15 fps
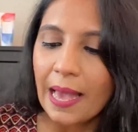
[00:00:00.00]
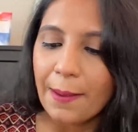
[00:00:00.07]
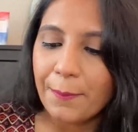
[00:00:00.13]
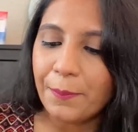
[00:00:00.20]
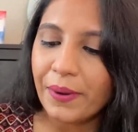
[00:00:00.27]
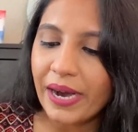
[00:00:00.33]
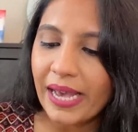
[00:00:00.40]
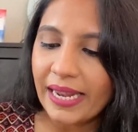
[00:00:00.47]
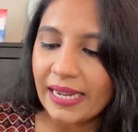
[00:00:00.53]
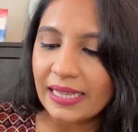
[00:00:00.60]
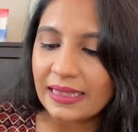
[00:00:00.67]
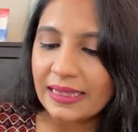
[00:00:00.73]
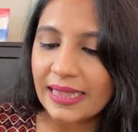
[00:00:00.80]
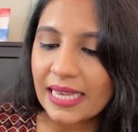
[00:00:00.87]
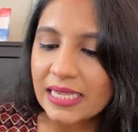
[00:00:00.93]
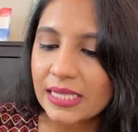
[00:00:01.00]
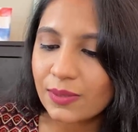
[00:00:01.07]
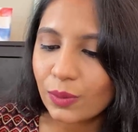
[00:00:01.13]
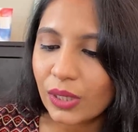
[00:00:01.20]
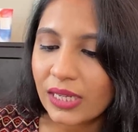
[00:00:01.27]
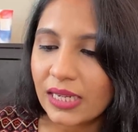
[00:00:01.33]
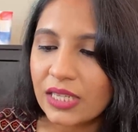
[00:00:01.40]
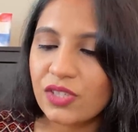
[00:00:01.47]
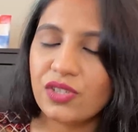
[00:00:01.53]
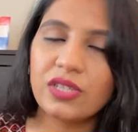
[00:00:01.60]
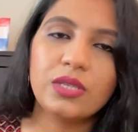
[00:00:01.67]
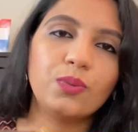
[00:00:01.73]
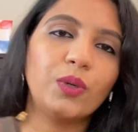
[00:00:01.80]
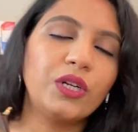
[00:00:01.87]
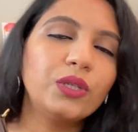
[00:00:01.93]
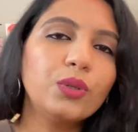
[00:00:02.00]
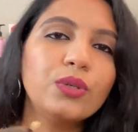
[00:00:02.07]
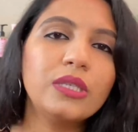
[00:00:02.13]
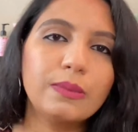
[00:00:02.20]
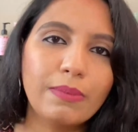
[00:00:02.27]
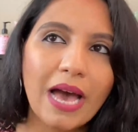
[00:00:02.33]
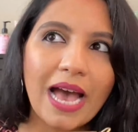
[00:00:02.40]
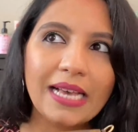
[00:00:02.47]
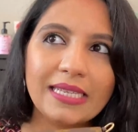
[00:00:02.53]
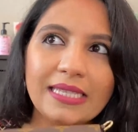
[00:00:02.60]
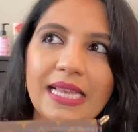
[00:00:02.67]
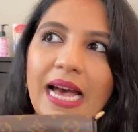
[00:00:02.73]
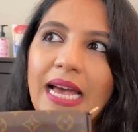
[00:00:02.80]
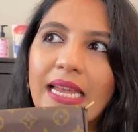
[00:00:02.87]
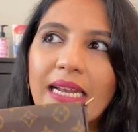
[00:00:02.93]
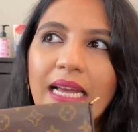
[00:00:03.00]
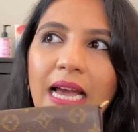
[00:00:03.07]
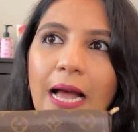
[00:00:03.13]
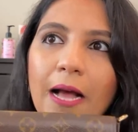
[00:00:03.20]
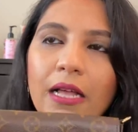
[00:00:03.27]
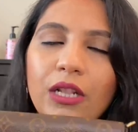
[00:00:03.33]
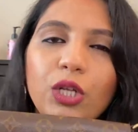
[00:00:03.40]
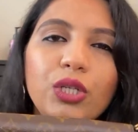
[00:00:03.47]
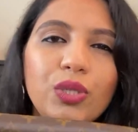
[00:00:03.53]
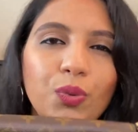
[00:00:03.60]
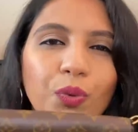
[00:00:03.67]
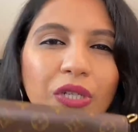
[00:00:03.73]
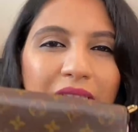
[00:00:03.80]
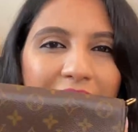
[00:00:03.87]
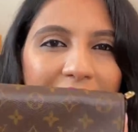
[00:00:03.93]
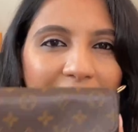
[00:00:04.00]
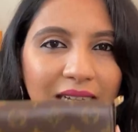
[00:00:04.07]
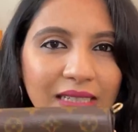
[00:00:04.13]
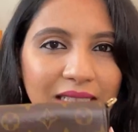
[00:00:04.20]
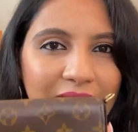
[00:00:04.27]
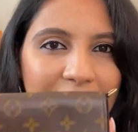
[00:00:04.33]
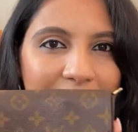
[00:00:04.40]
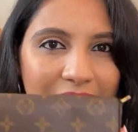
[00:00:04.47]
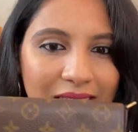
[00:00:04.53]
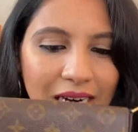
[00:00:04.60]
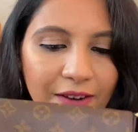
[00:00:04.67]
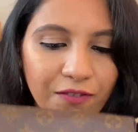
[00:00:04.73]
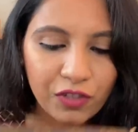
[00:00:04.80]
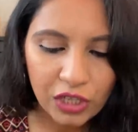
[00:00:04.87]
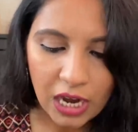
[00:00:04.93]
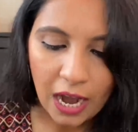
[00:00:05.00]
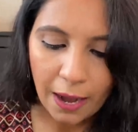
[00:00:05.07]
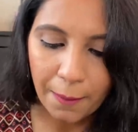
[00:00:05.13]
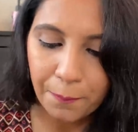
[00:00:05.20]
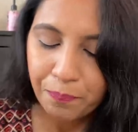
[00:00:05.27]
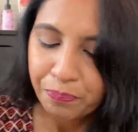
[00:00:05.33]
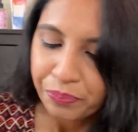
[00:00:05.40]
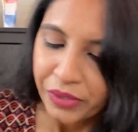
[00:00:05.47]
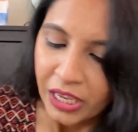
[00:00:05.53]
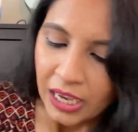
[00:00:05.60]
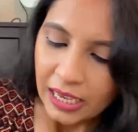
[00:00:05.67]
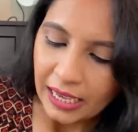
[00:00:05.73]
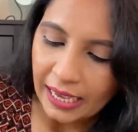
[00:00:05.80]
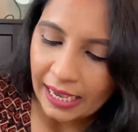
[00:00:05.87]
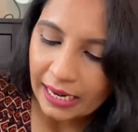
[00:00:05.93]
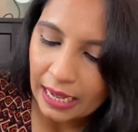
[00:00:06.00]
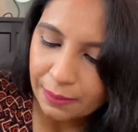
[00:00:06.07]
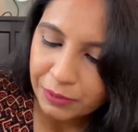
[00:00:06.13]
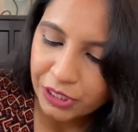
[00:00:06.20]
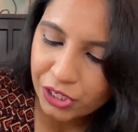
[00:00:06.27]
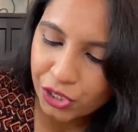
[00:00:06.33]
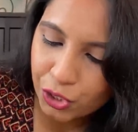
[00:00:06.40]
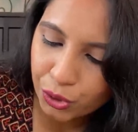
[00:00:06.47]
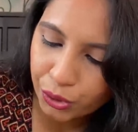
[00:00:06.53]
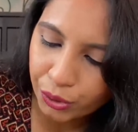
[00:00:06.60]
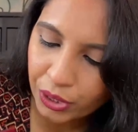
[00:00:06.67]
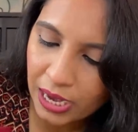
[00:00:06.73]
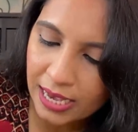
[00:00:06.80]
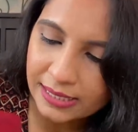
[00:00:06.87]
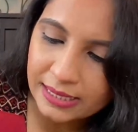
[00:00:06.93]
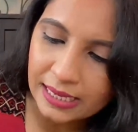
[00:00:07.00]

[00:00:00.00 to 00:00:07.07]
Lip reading: But this one is just one of those bags that looks really ugly stuffed up. And I'm going to show you guys